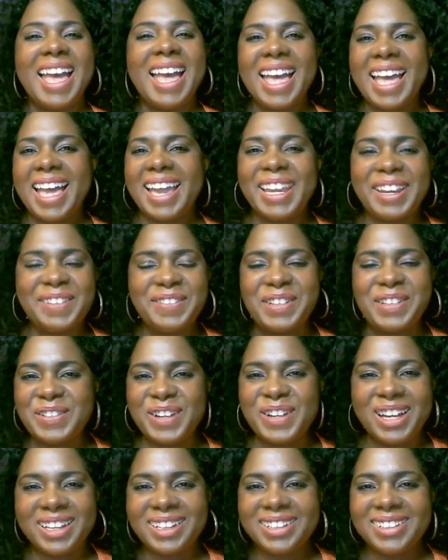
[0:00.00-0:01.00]
Hi,
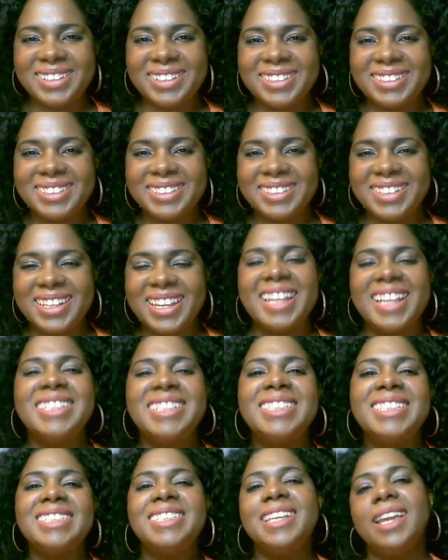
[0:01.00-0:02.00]
everyone.
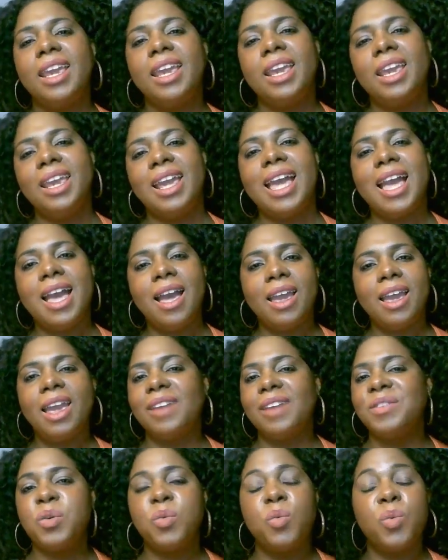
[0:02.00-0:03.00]
Today I
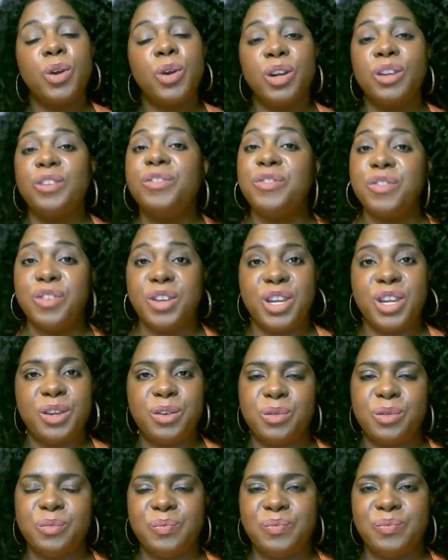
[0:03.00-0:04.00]
have a word for
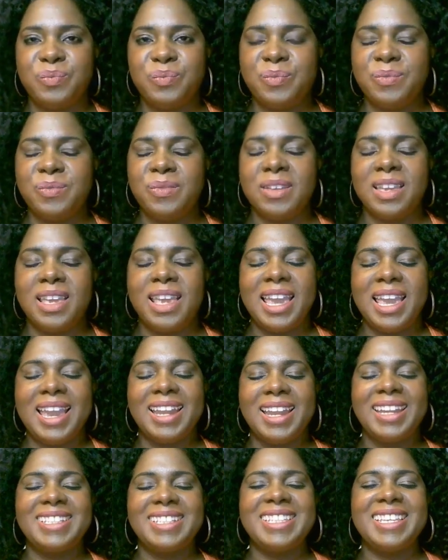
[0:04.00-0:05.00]
you,
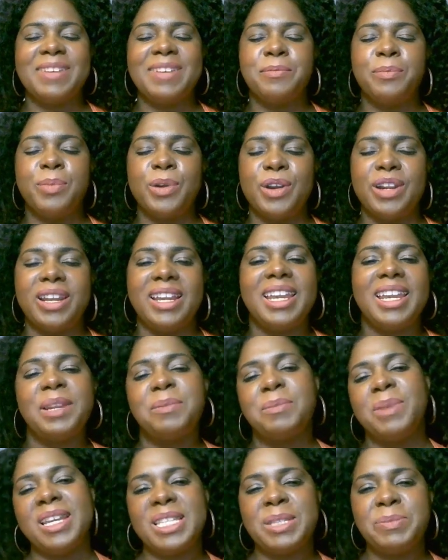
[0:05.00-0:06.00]
and it's burning in
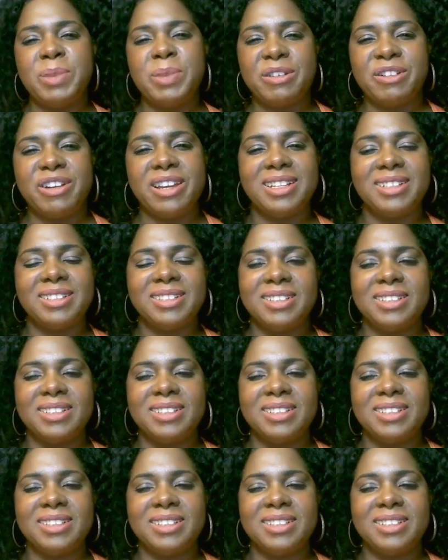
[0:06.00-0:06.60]
my spirit.